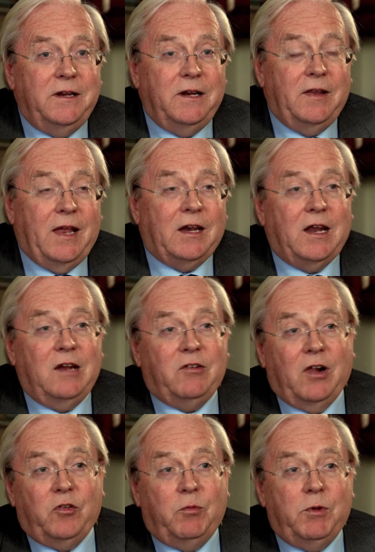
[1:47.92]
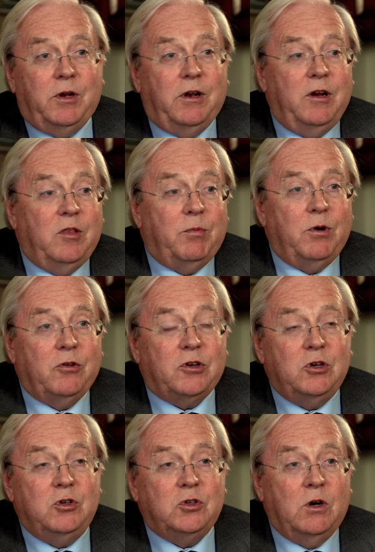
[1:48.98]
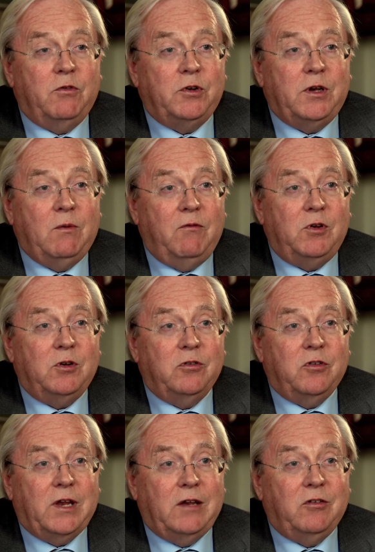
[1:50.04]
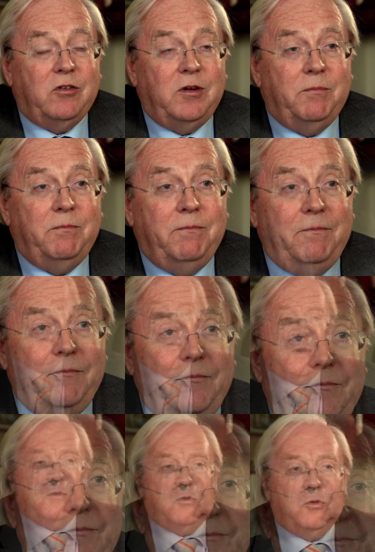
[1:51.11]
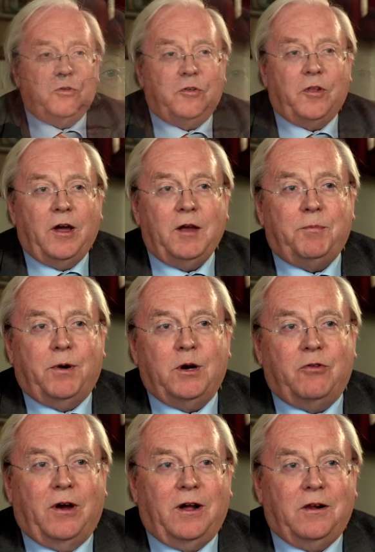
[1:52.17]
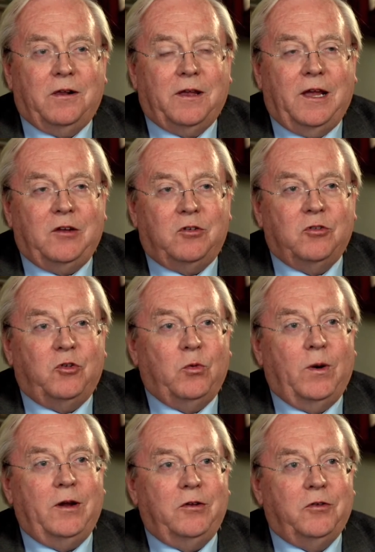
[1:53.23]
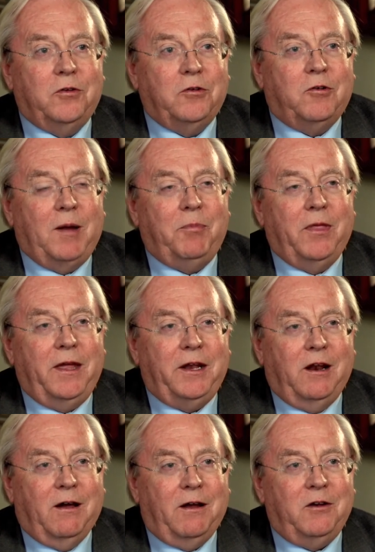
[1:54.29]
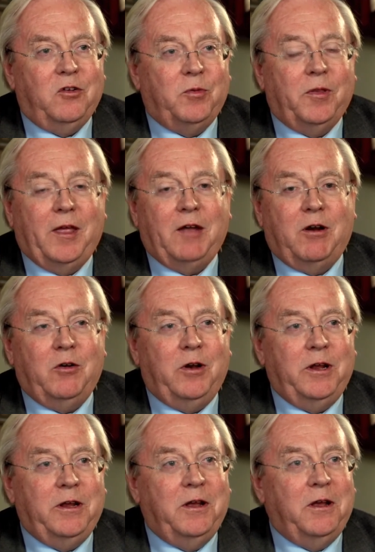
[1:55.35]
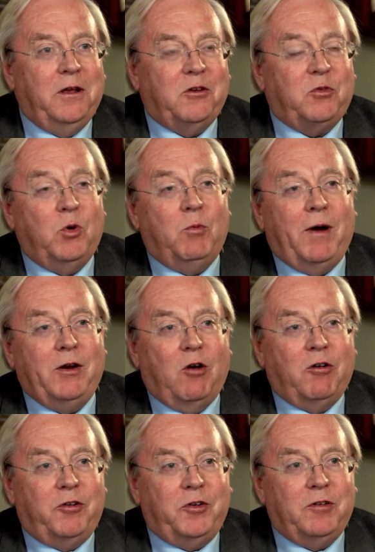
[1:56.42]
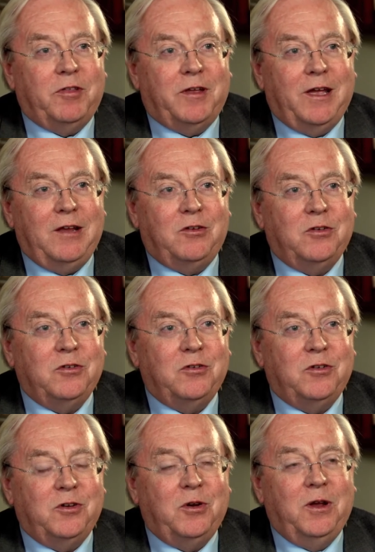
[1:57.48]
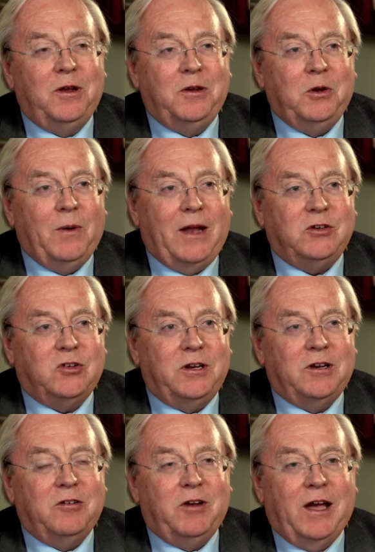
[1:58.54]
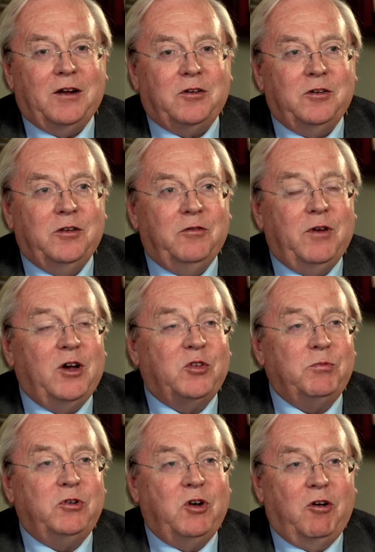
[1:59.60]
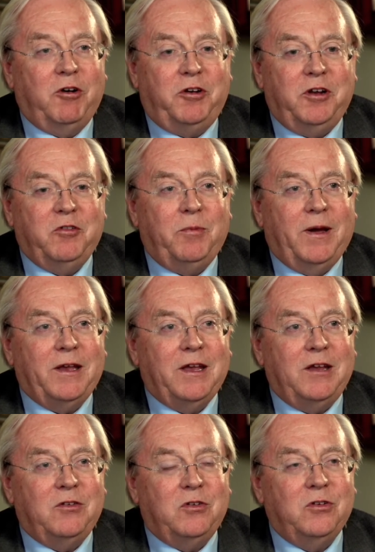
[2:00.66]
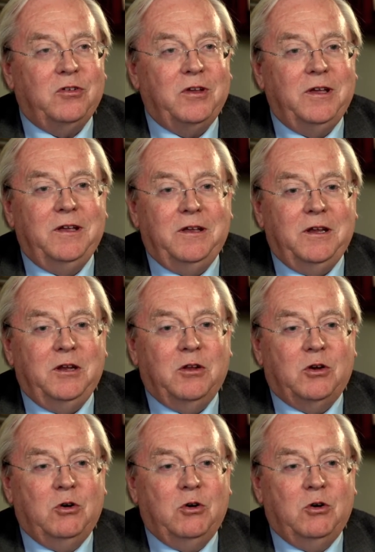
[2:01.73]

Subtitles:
In that case, ultimately, the prosecution offered no evidence against him. Well, of course, it's the high-profile cases that always grab the headlines, but they're only a small minority of the cases that you actually conduct, and the vast majority of my cases in the